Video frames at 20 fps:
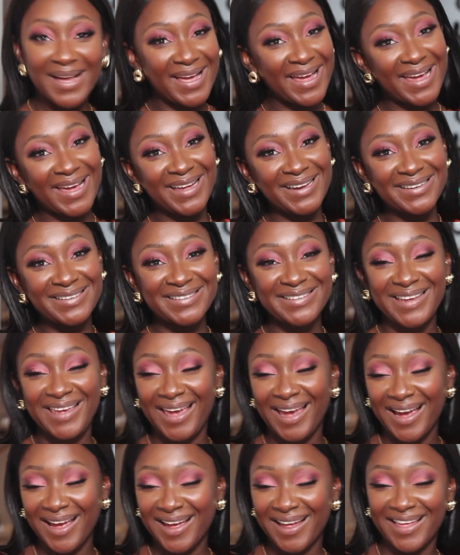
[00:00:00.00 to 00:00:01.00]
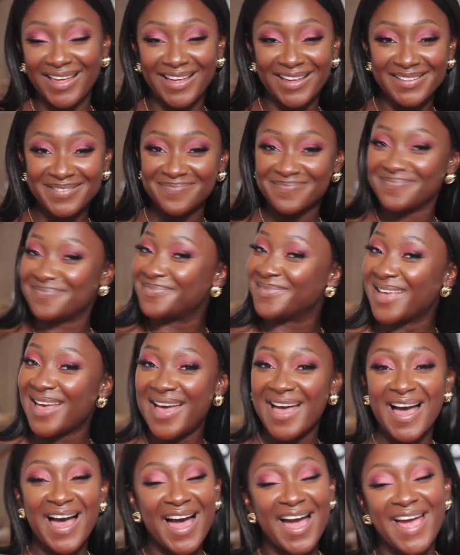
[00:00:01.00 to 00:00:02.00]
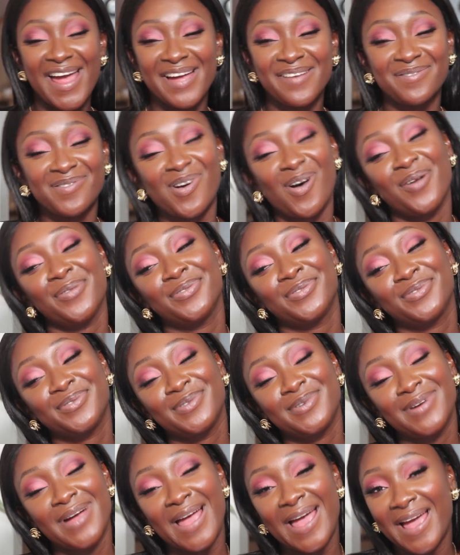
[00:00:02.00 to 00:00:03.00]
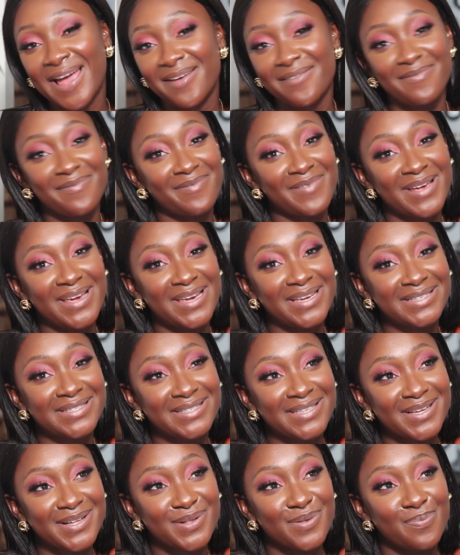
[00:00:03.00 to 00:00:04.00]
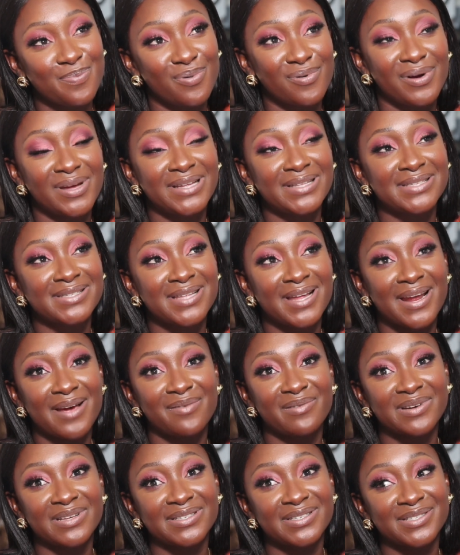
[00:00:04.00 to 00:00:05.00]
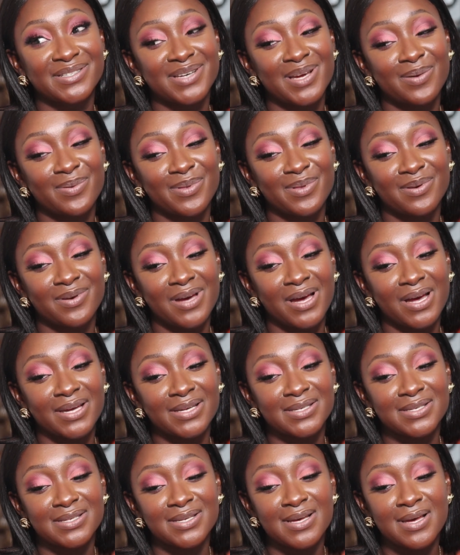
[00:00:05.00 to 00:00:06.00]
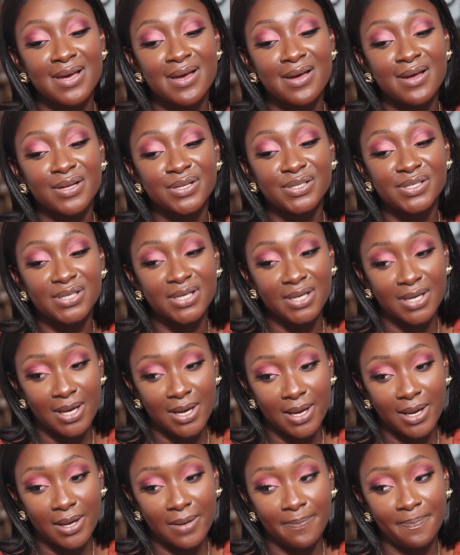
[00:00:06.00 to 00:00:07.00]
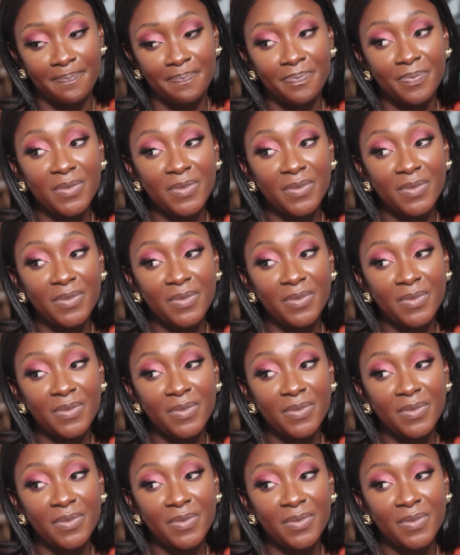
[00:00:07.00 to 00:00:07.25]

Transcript: And yeah. I have gone through every single point that I wanted to share with you guys today,